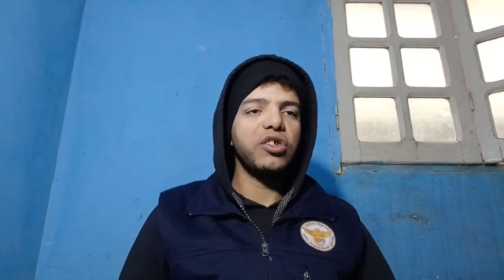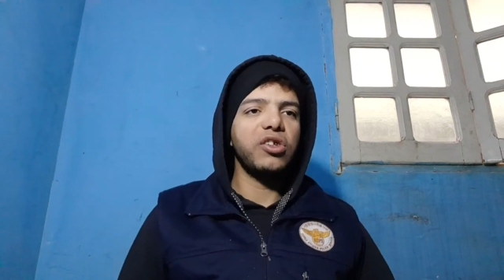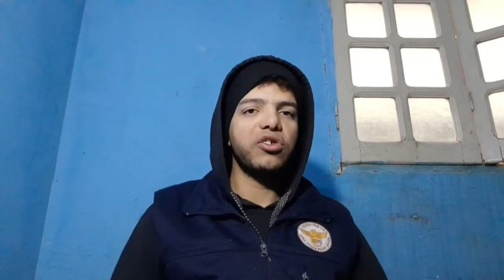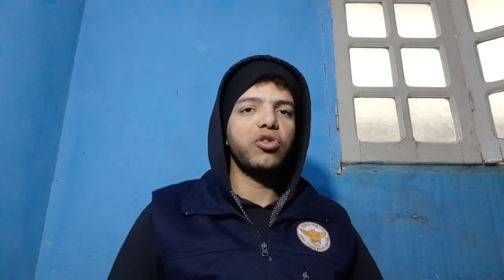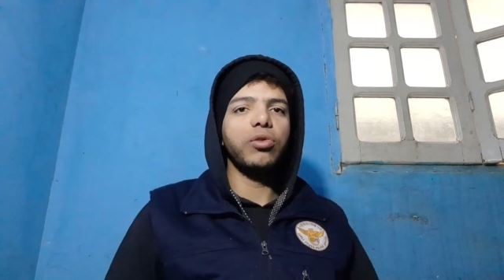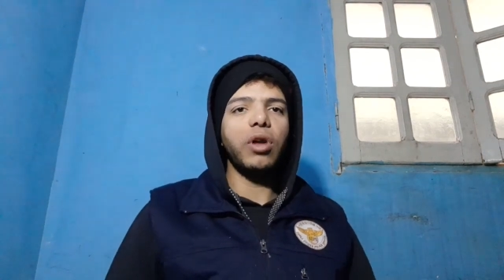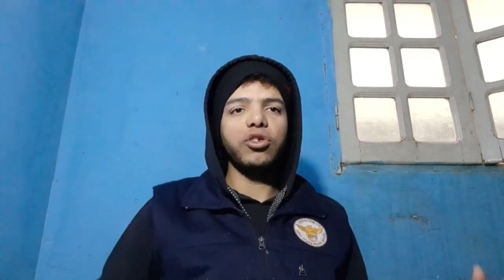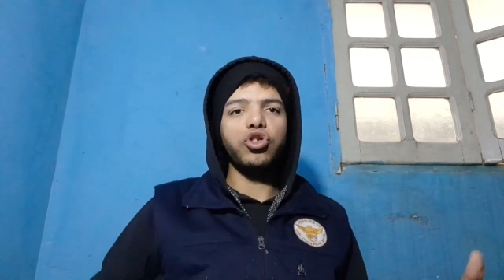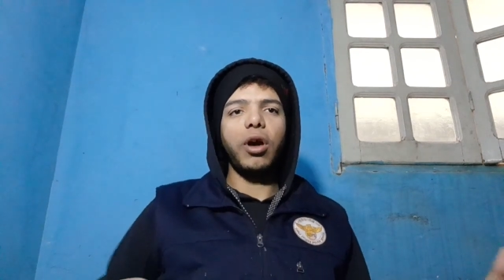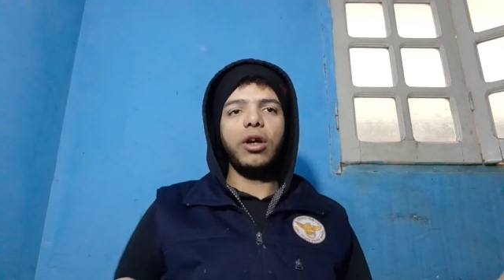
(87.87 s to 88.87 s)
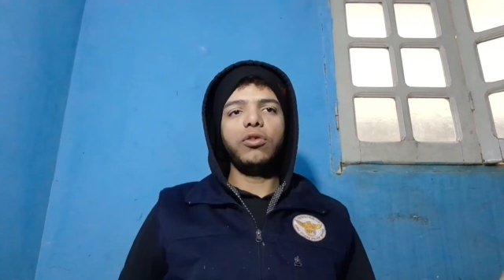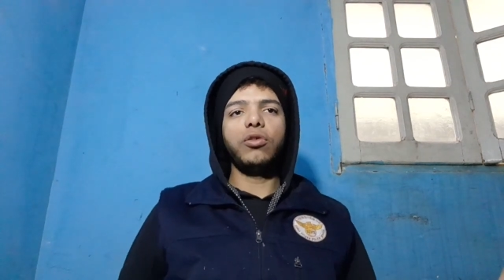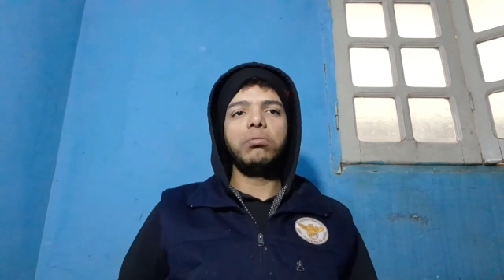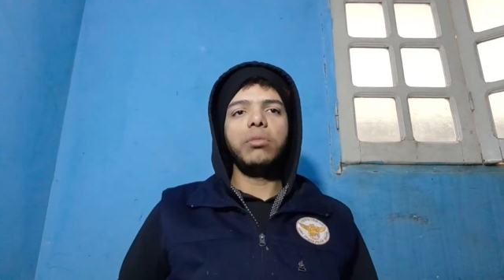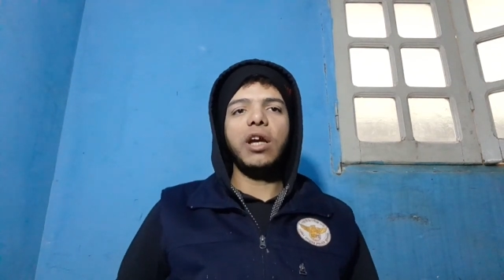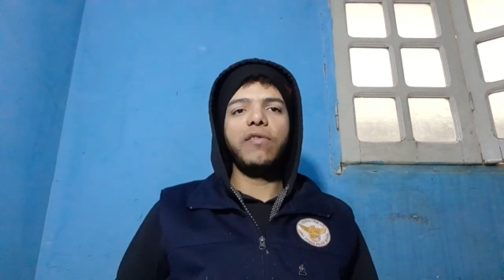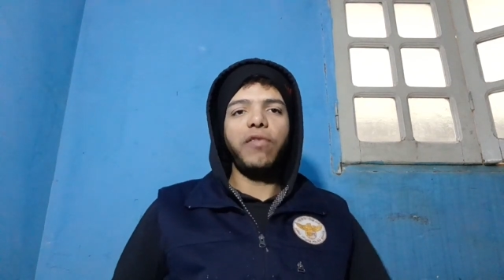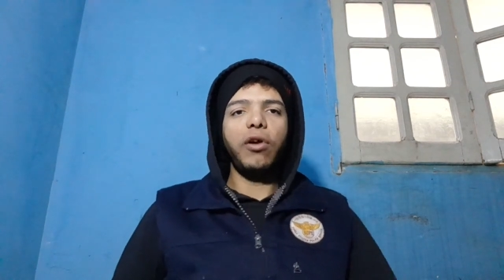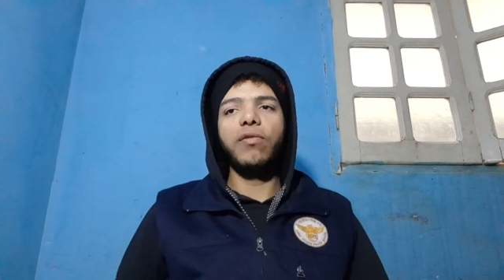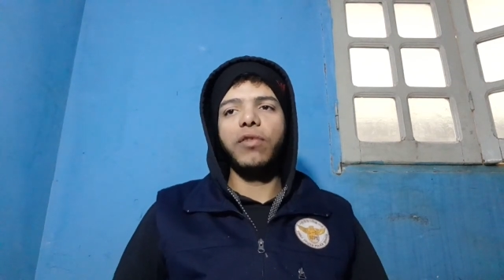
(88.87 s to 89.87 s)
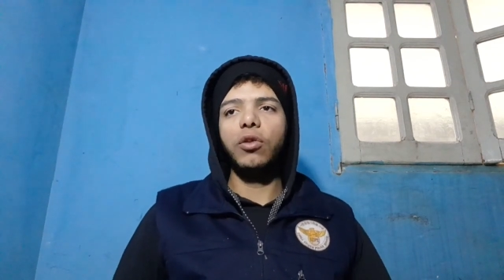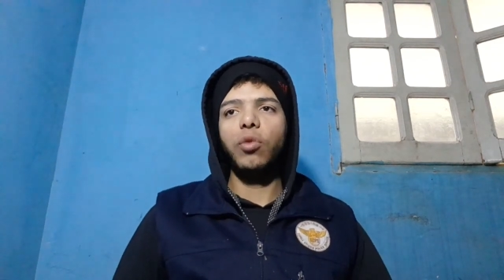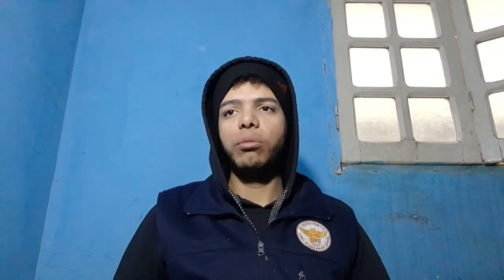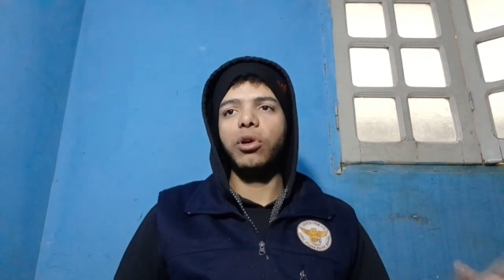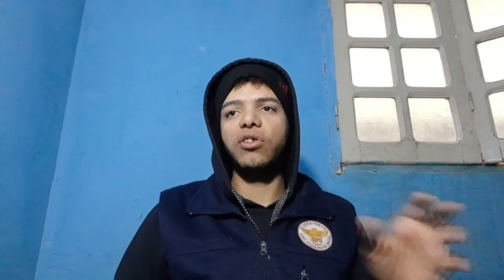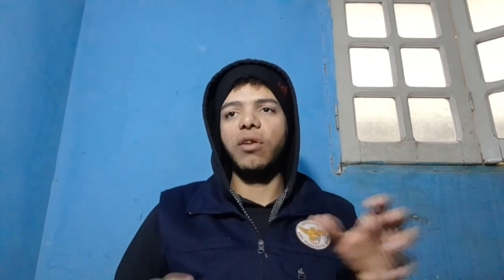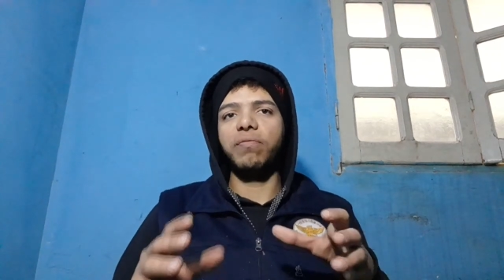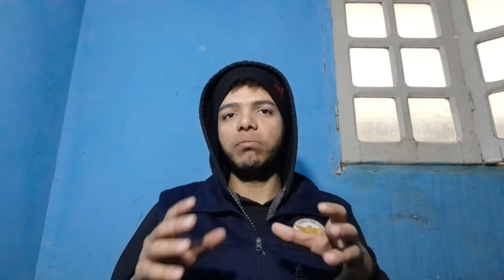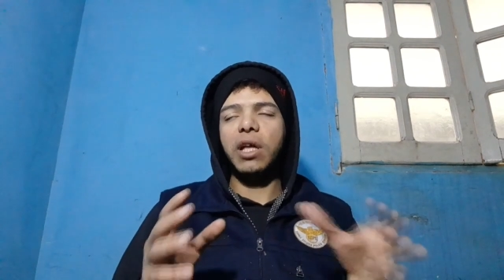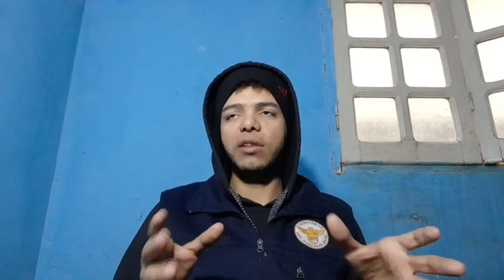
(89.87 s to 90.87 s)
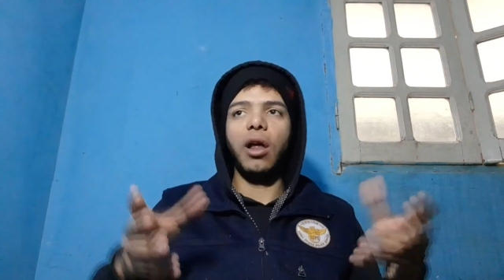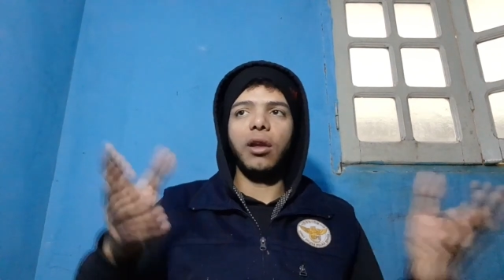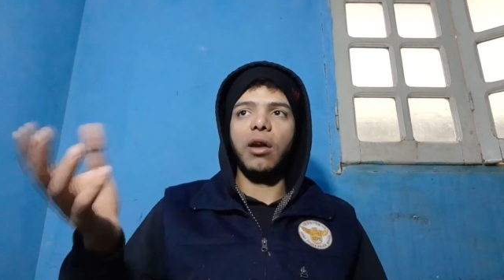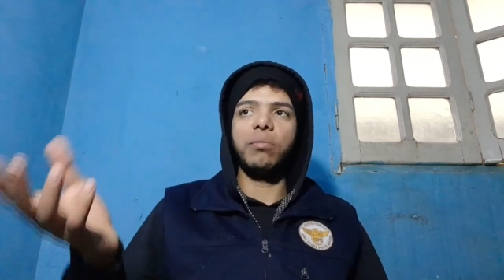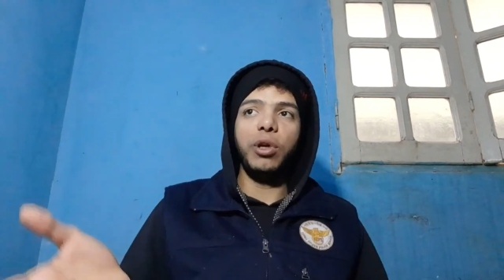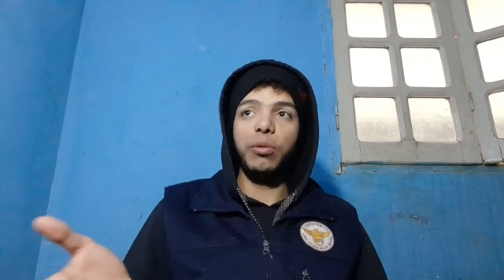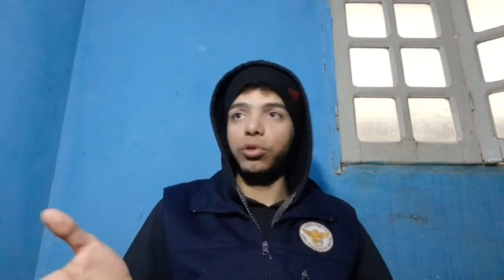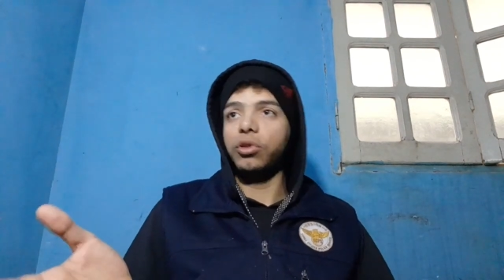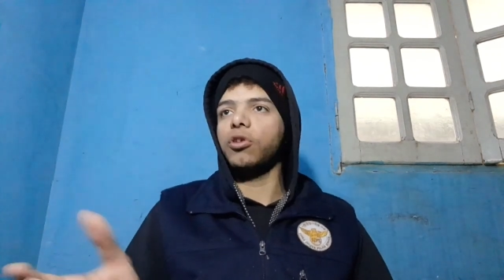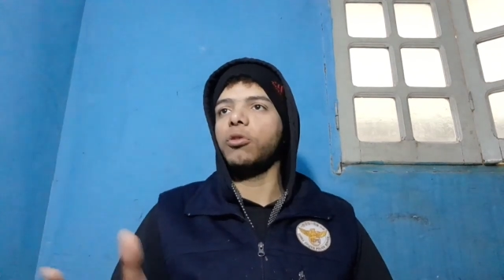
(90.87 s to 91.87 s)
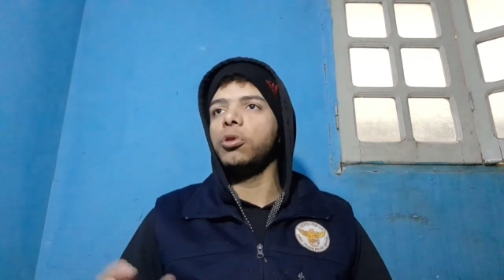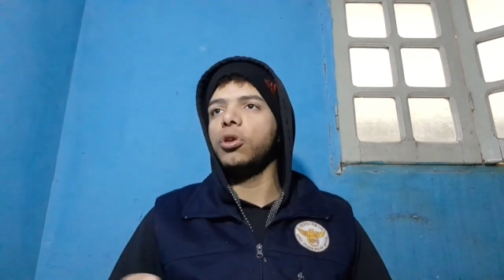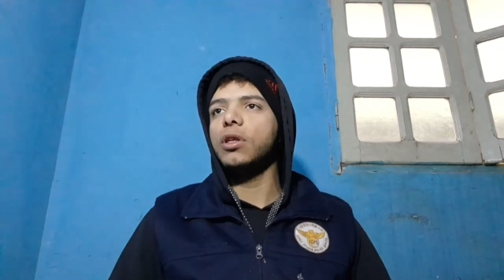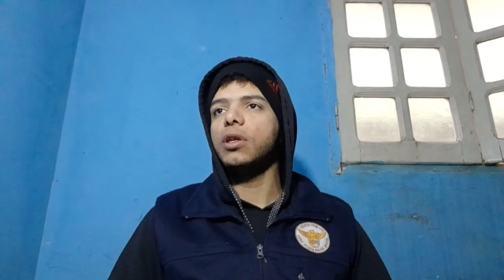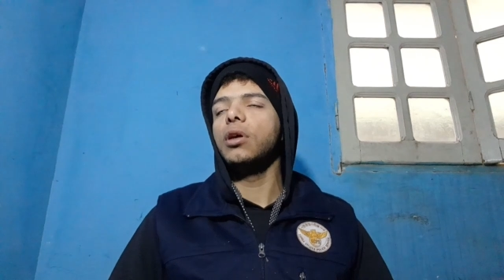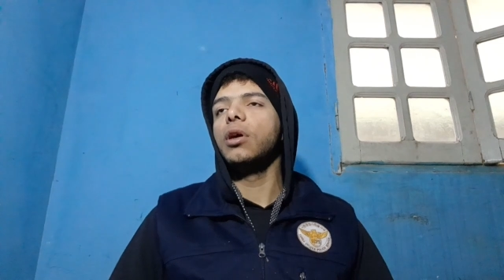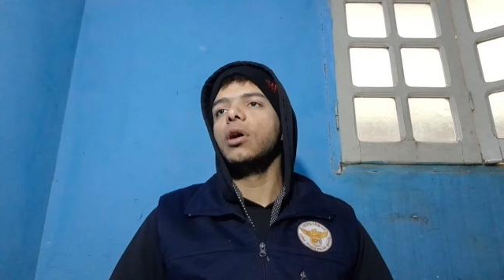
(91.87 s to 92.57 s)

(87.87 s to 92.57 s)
since you're not trying to make fun of anyone, because I've met a lot of people in the community